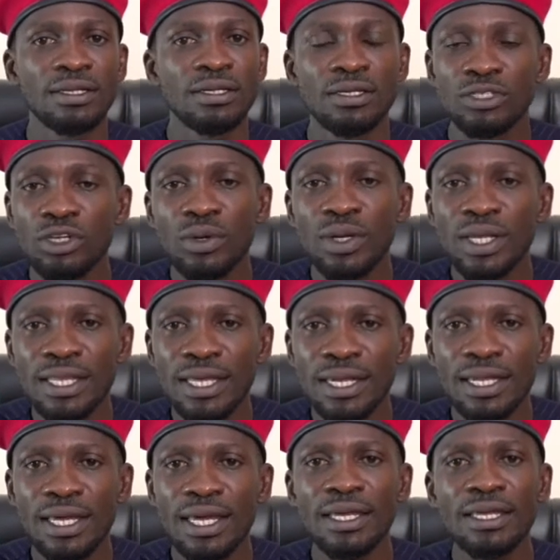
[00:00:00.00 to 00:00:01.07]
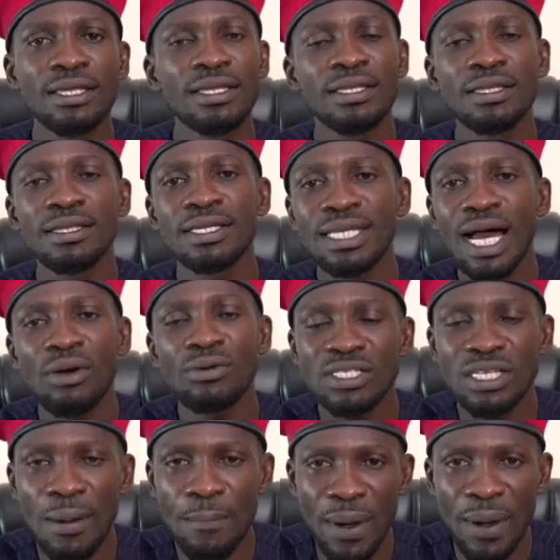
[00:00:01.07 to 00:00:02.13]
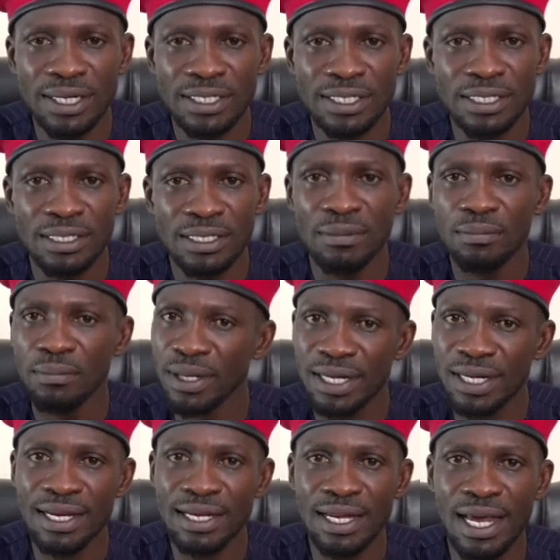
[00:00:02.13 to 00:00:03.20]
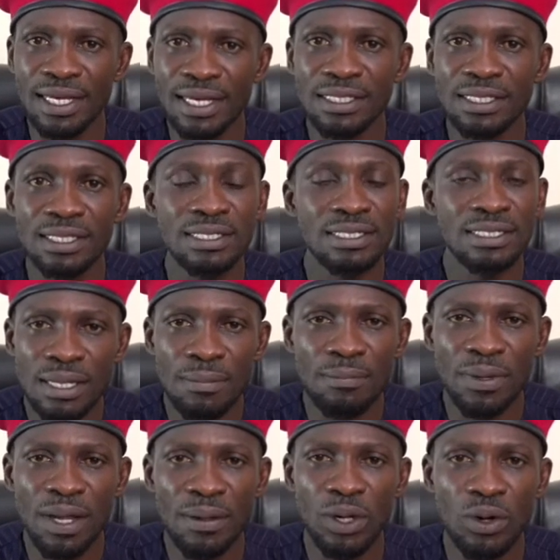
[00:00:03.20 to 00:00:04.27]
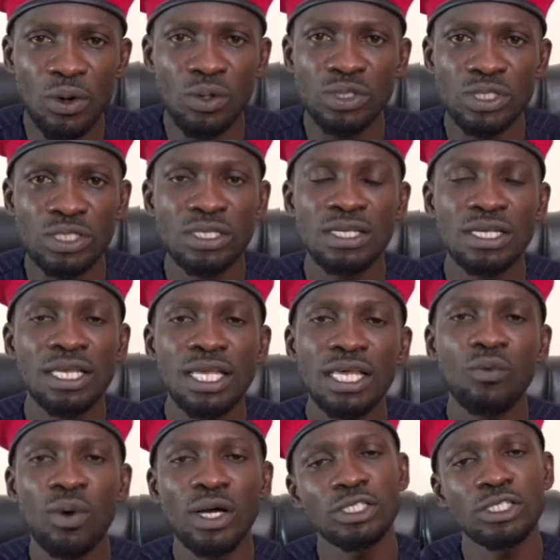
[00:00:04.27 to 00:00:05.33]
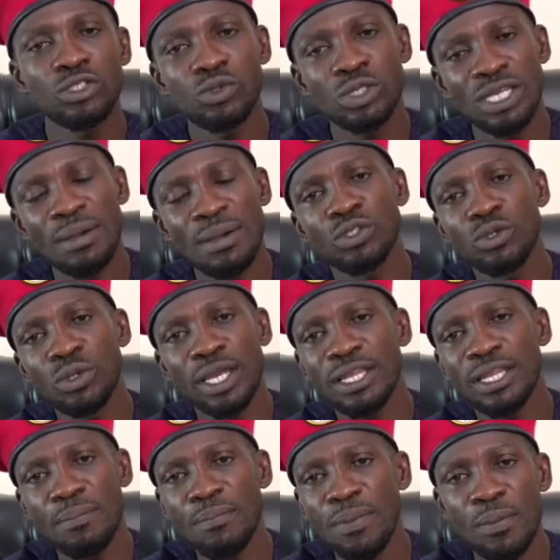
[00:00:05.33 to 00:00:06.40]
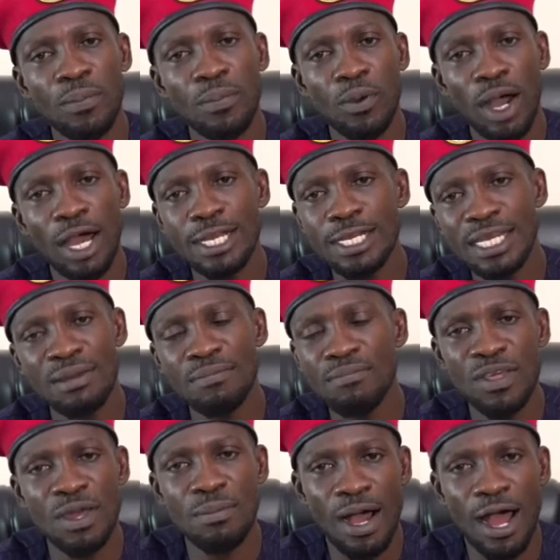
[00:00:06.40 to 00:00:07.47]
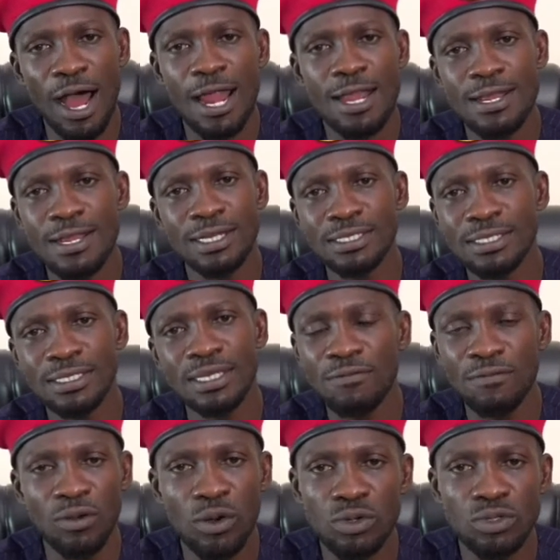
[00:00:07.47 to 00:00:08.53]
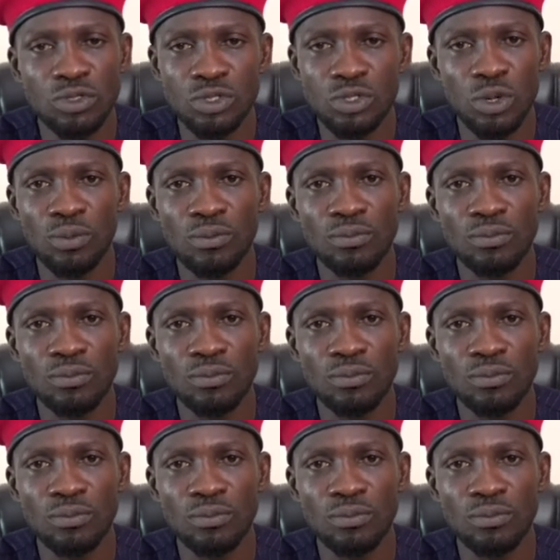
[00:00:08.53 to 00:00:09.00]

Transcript: During the day, the towns are packed, but at night, simply because he wants to subjugate the people and keep them under stiff control,